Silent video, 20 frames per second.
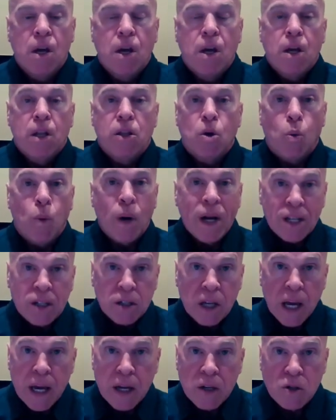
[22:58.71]
The
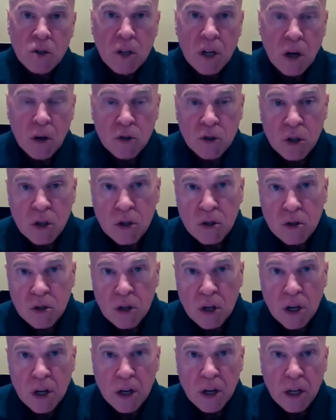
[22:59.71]
West case tells us
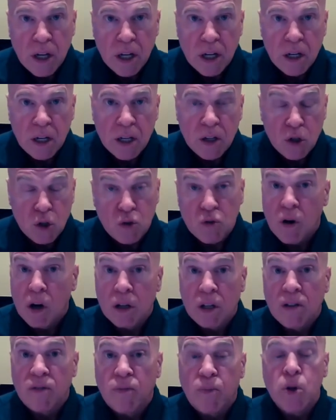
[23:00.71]
in
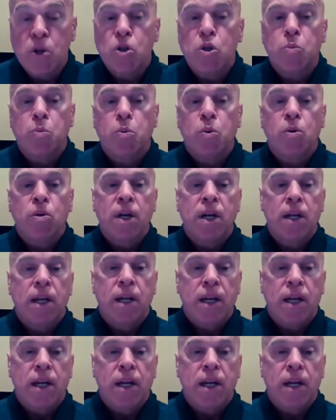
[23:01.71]
instructive principle that an